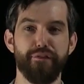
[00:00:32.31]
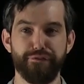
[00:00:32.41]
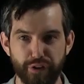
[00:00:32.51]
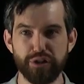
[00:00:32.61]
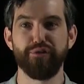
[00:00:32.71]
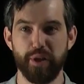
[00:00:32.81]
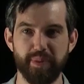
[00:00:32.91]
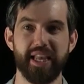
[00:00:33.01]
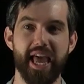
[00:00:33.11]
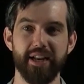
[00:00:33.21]
first flip
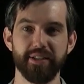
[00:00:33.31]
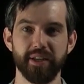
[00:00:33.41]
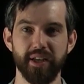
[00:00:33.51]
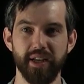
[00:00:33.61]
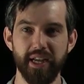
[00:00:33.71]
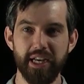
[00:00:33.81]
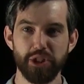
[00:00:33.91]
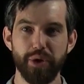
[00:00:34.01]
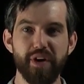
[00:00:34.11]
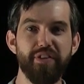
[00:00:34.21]
is a heads.
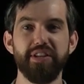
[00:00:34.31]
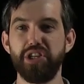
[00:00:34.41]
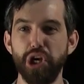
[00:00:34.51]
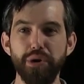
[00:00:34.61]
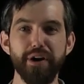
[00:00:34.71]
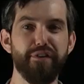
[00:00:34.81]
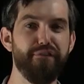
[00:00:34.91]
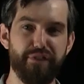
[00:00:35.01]
So we've got these two different